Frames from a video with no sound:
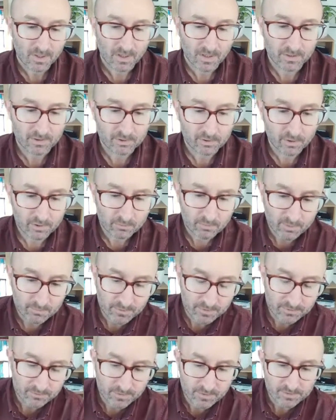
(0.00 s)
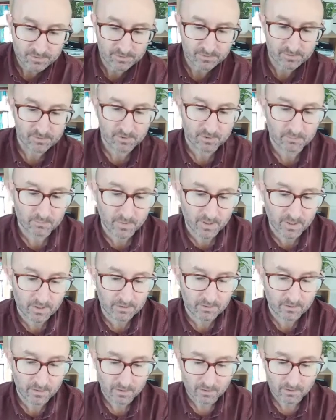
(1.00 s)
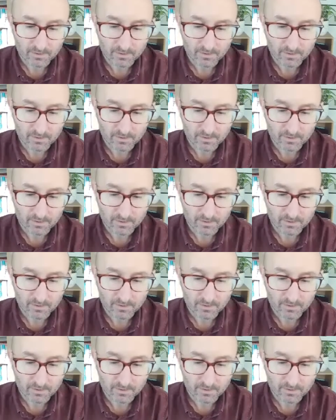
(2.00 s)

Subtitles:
in young women versus young men.